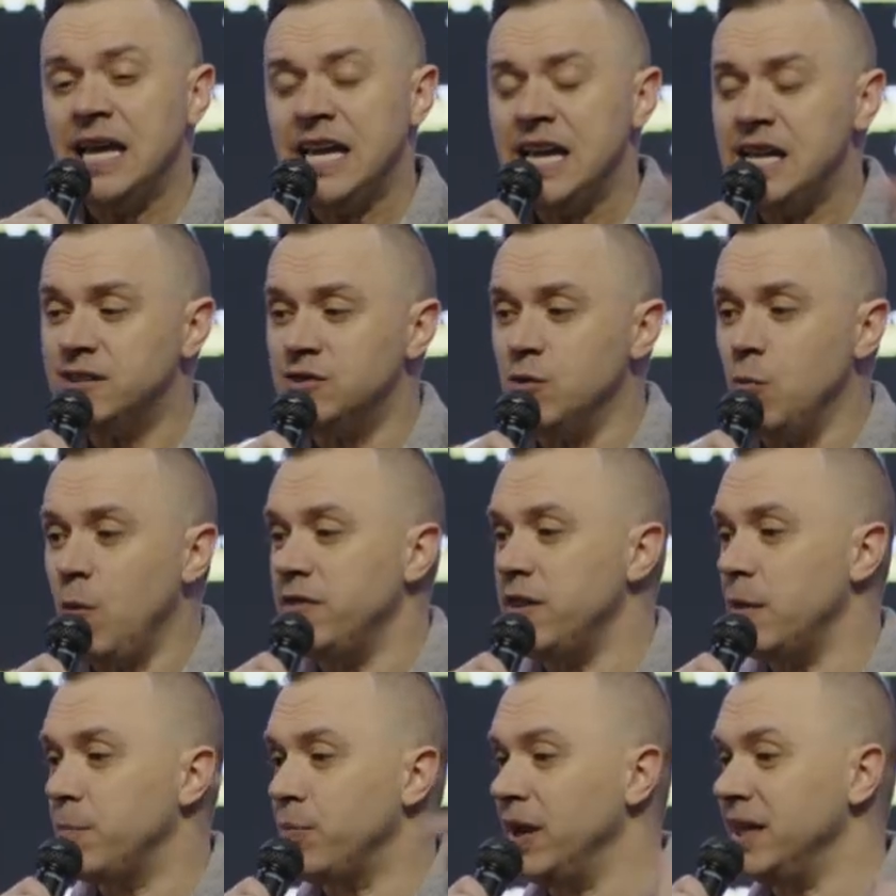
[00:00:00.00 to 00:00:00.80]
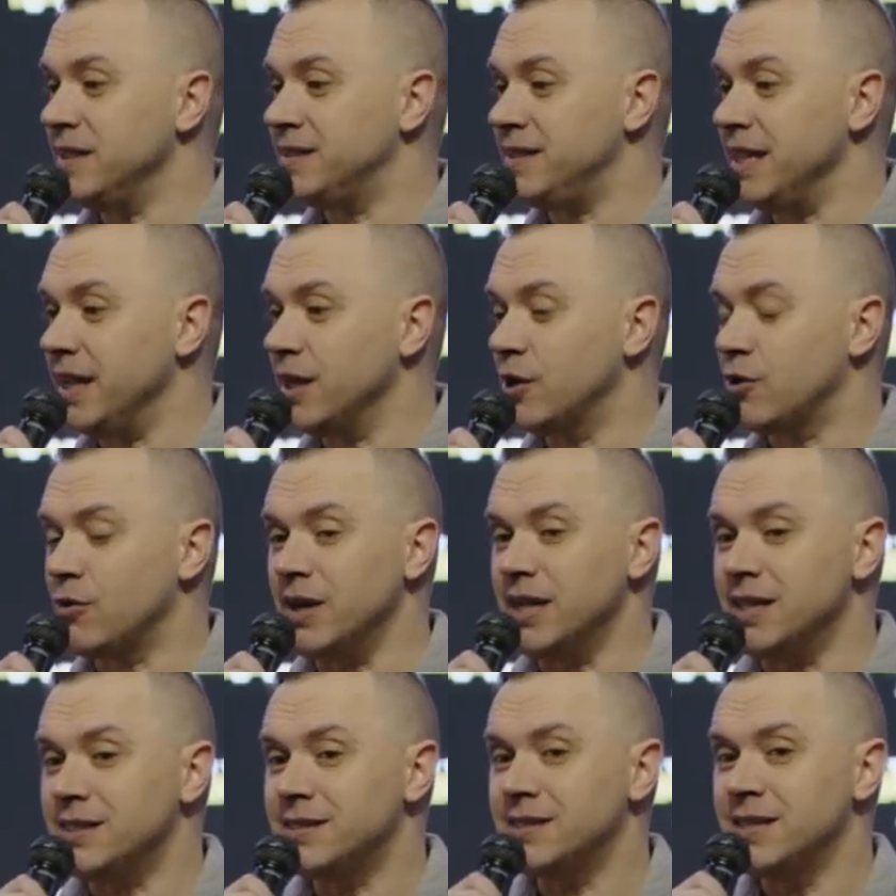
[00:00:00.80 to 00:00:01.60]
and he's the one that brings the
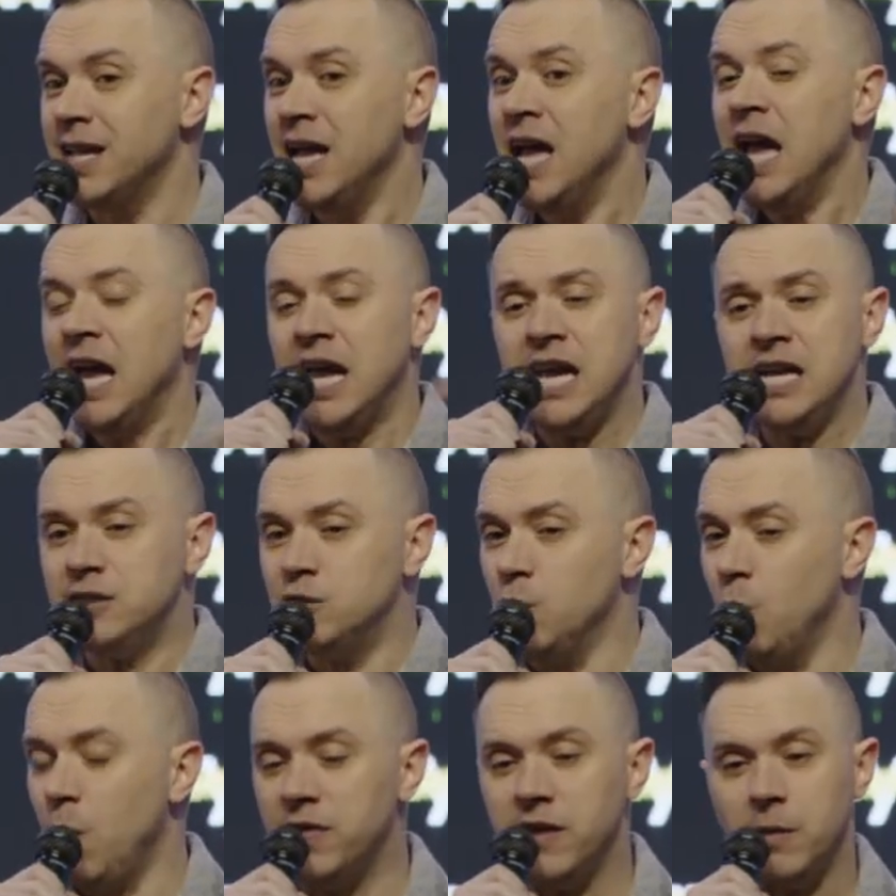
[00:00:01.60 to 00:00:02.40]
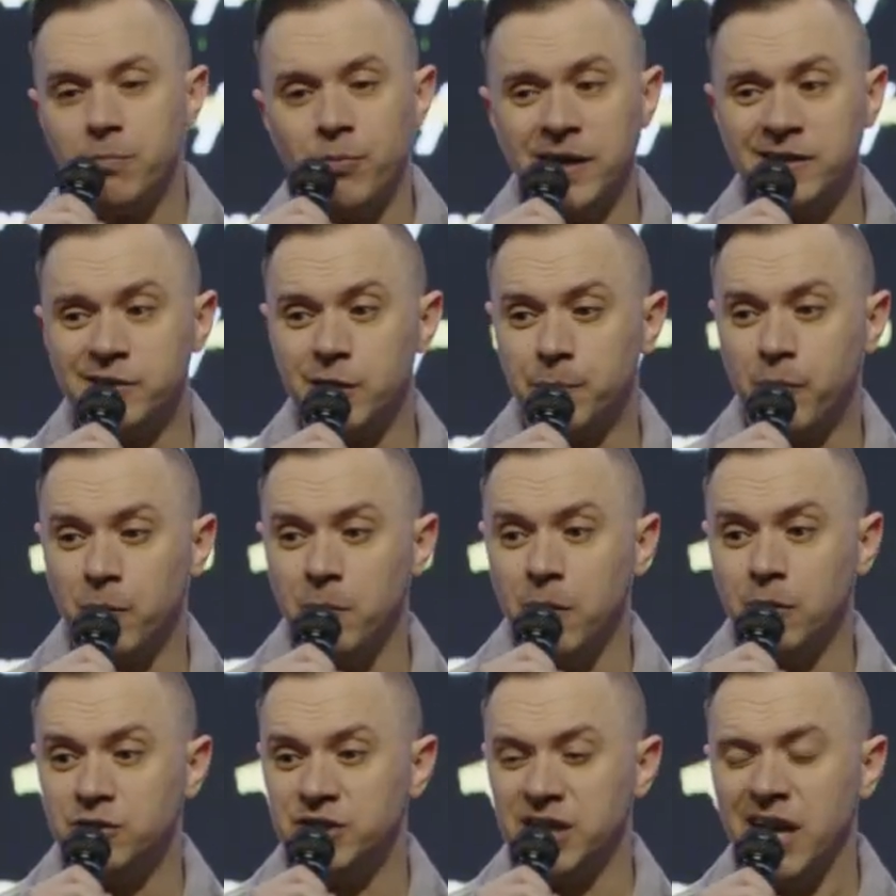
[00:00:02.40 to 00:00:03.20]
increase, he's the one that brings the
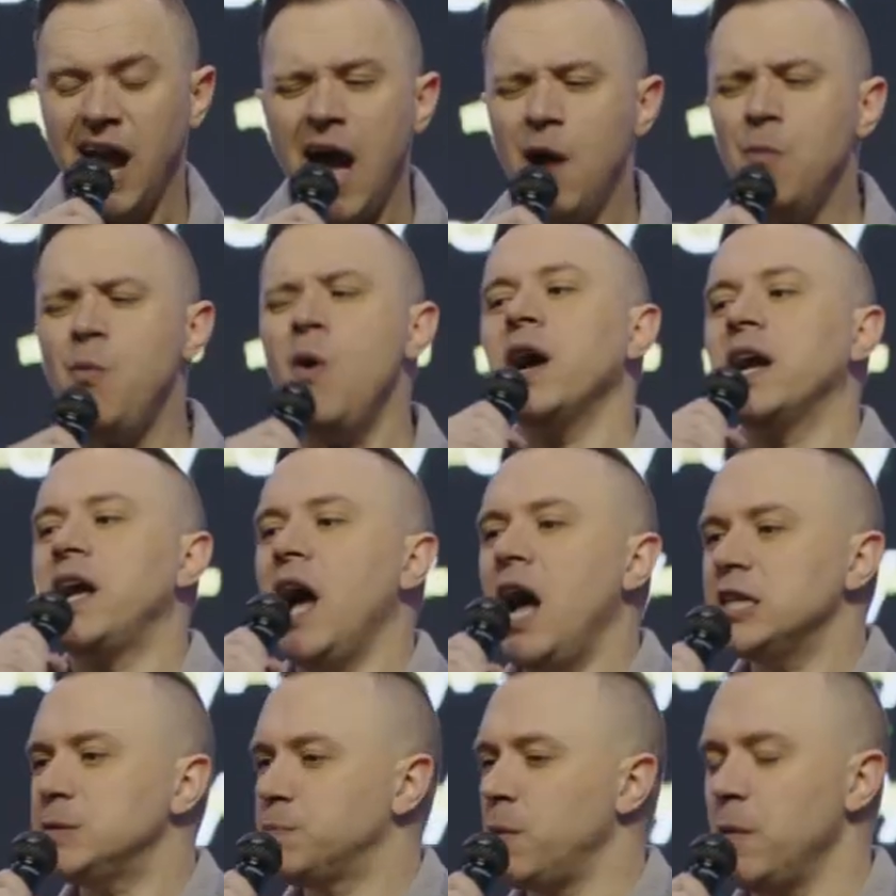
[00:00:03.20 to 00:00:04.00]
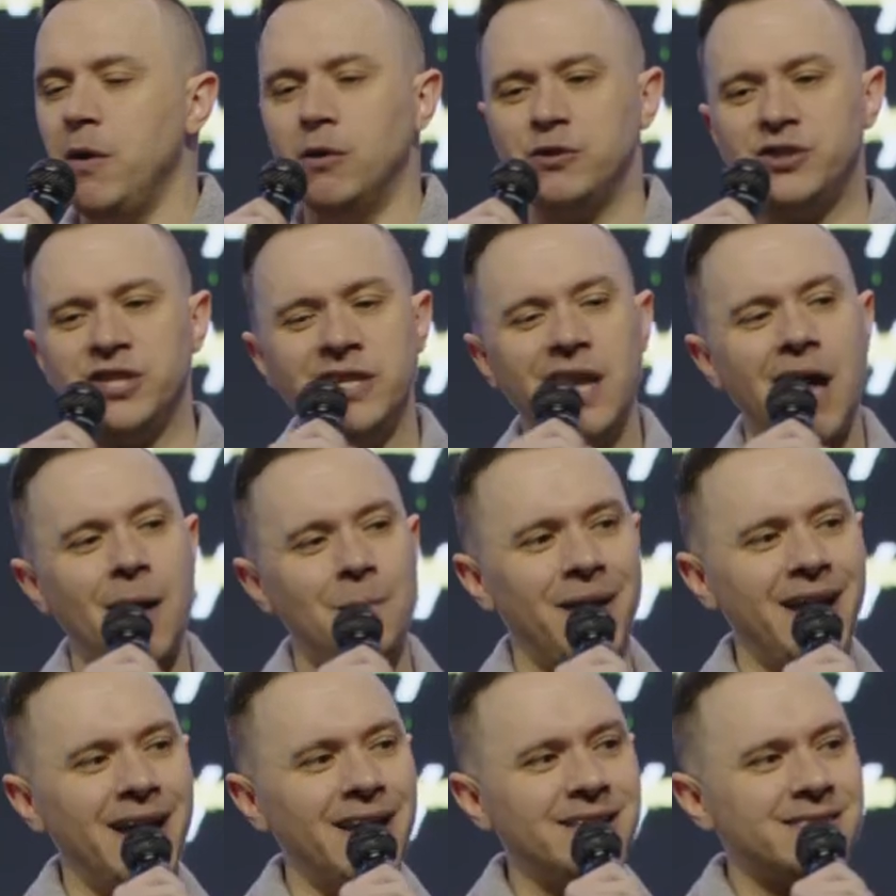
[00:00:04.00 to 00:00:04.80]
promotion. I want God's promotion,
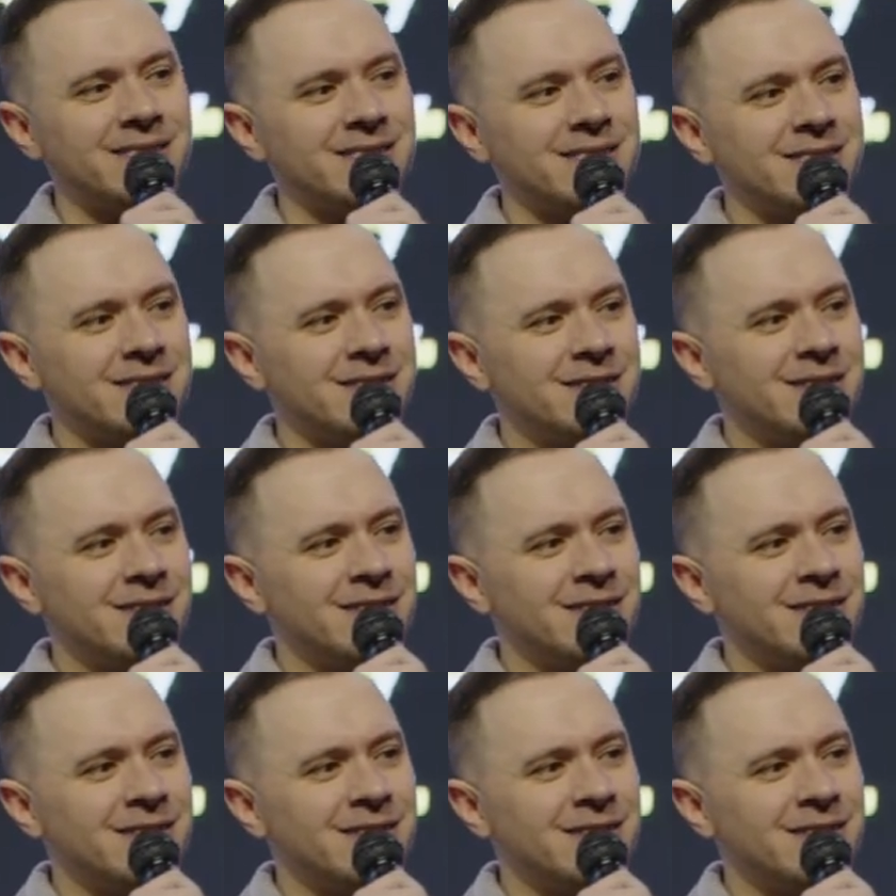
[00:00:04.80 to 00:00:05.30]
not man's.